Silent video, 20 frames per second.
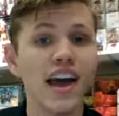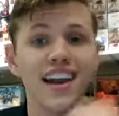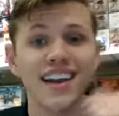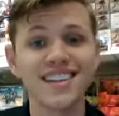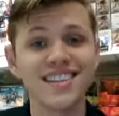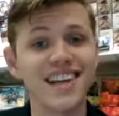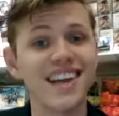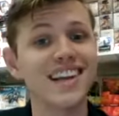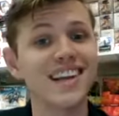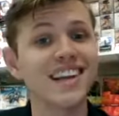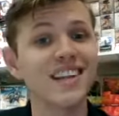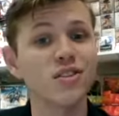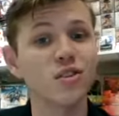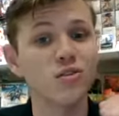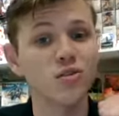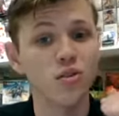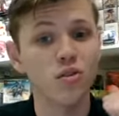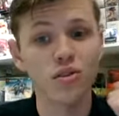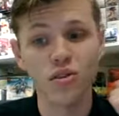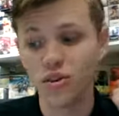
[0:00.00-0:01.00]
And I'd say get
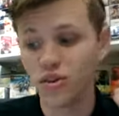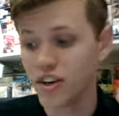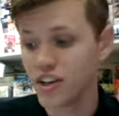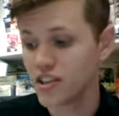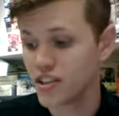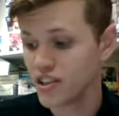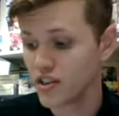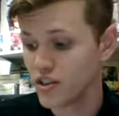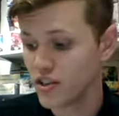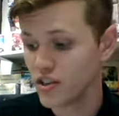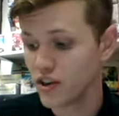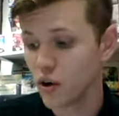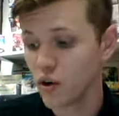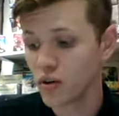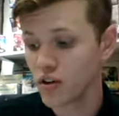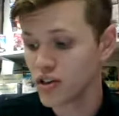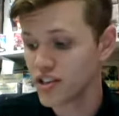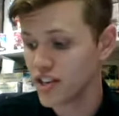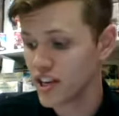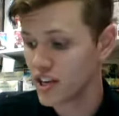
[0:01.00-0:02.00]
those
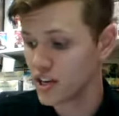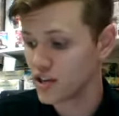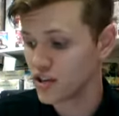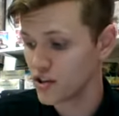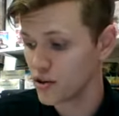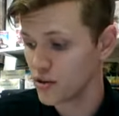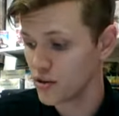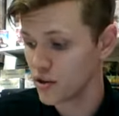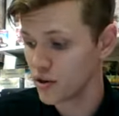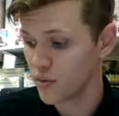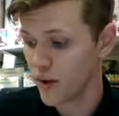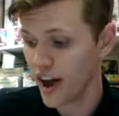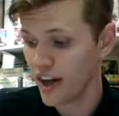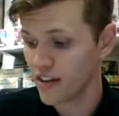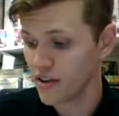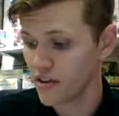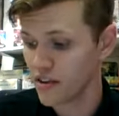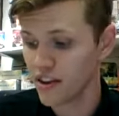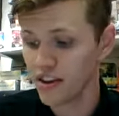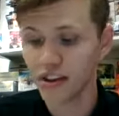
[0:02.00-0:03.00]
orders in sooner
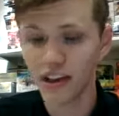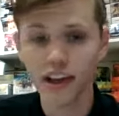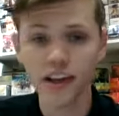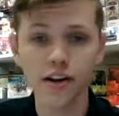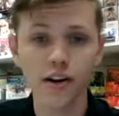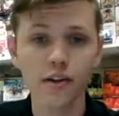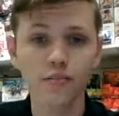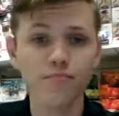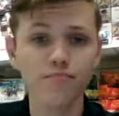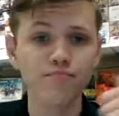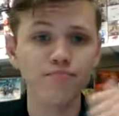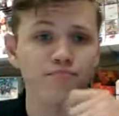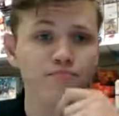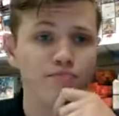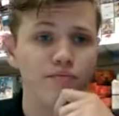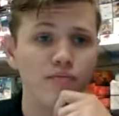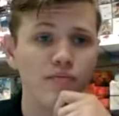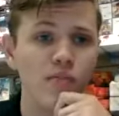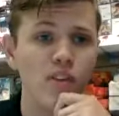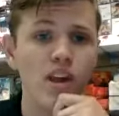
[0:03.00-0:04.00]
rather than later.
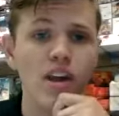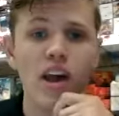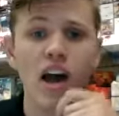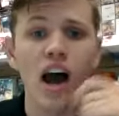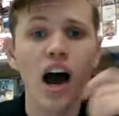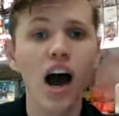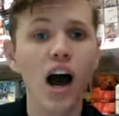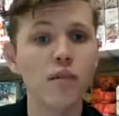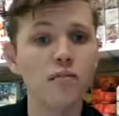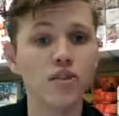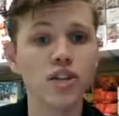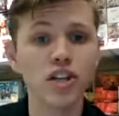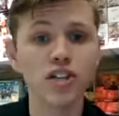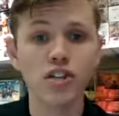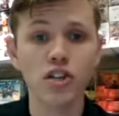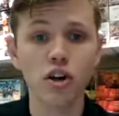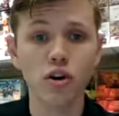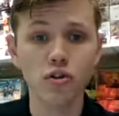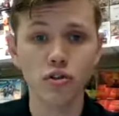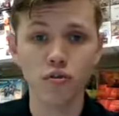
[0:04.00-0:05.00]
Just
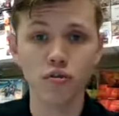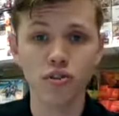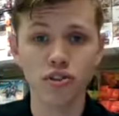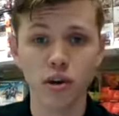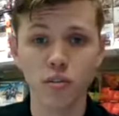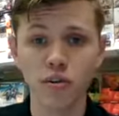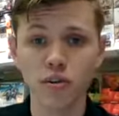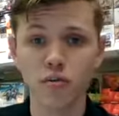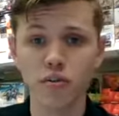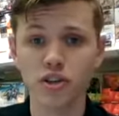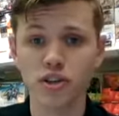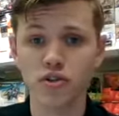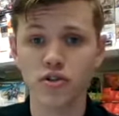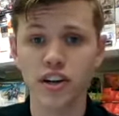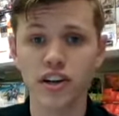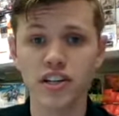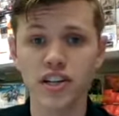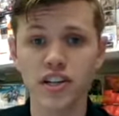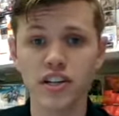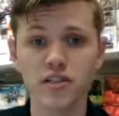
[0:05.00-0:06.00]
to go through some of the
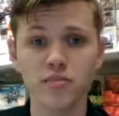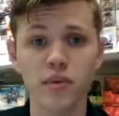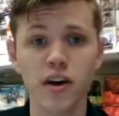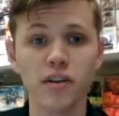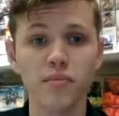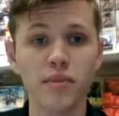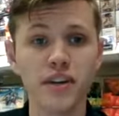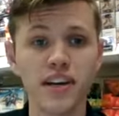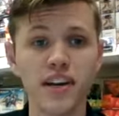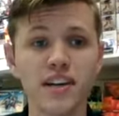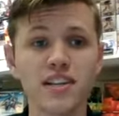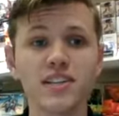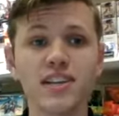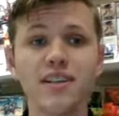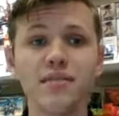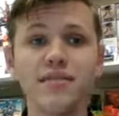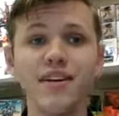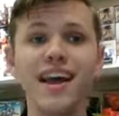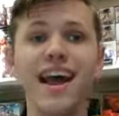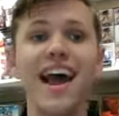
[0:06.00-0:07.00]
restrictions, but because
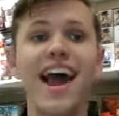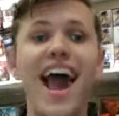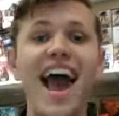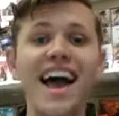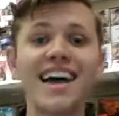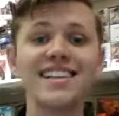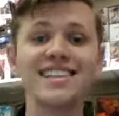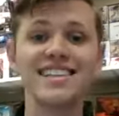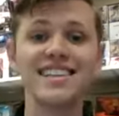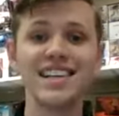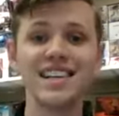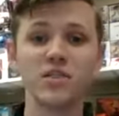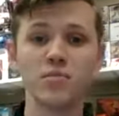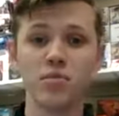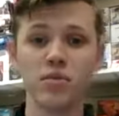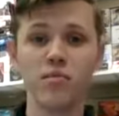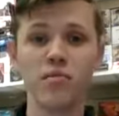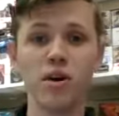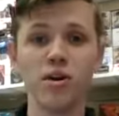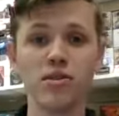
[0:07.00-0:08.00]
as this
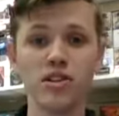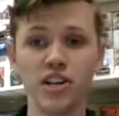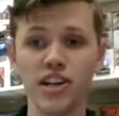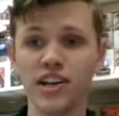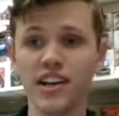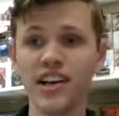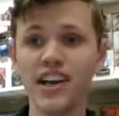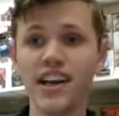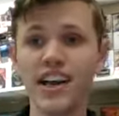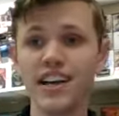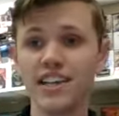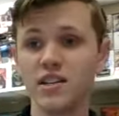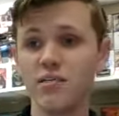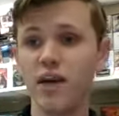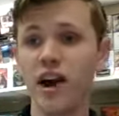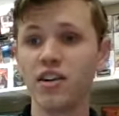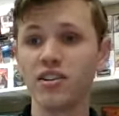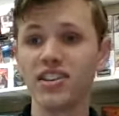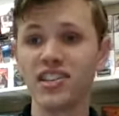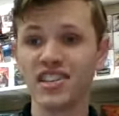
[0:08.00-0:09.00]
promotion is
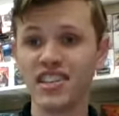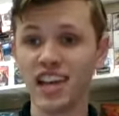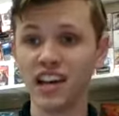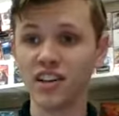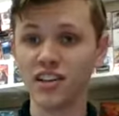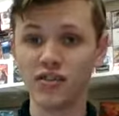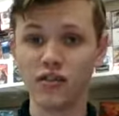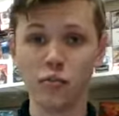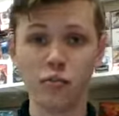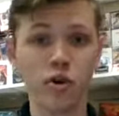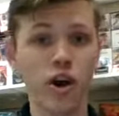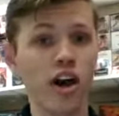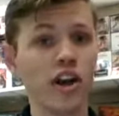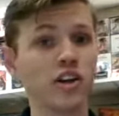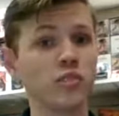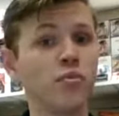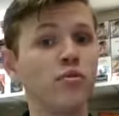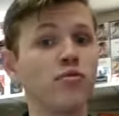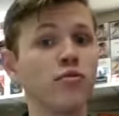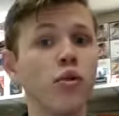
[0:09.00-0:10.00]
about sales of a
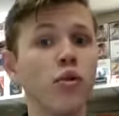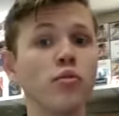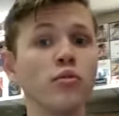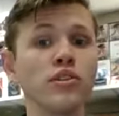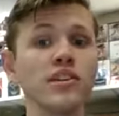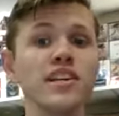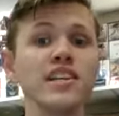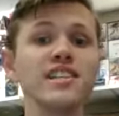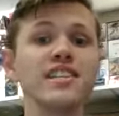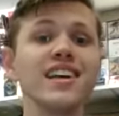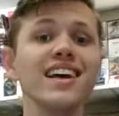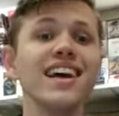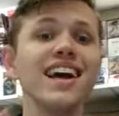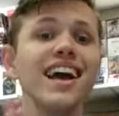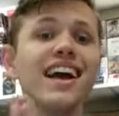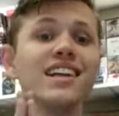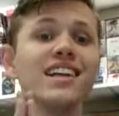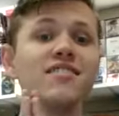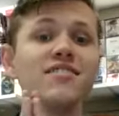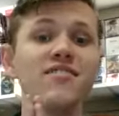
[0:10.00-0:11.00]
product before release,
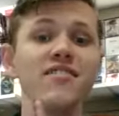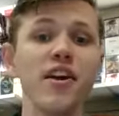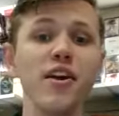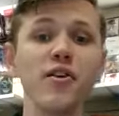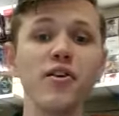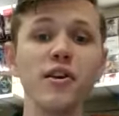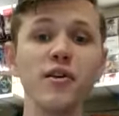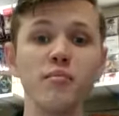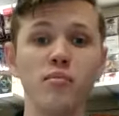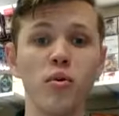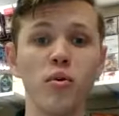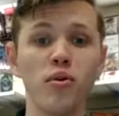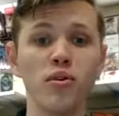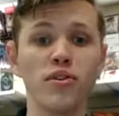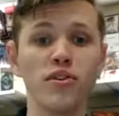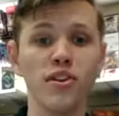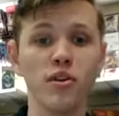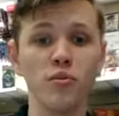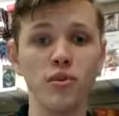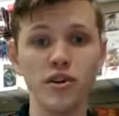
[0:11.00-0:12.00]
it's very
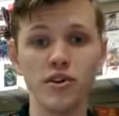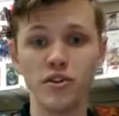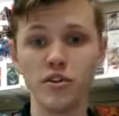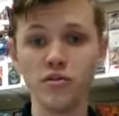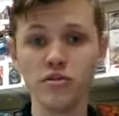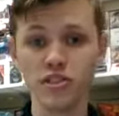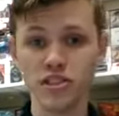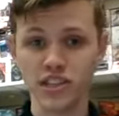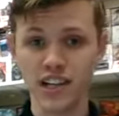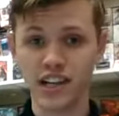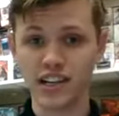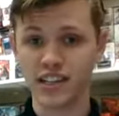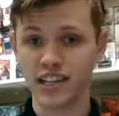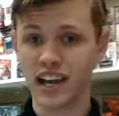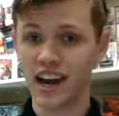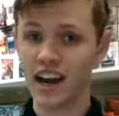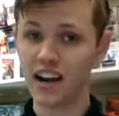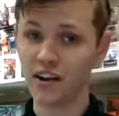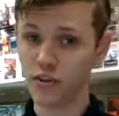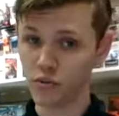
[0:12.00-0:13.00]
important that we do stick to
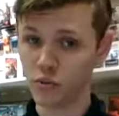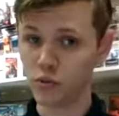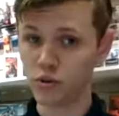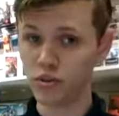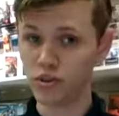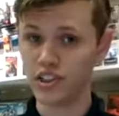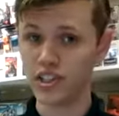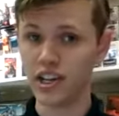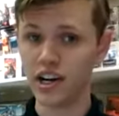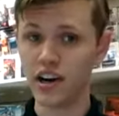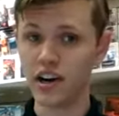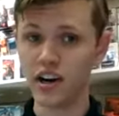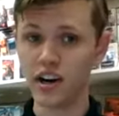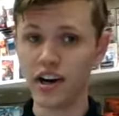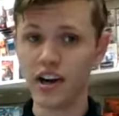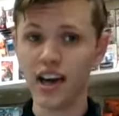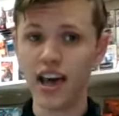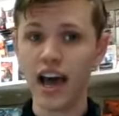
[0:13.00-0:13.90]
kind of the rules here.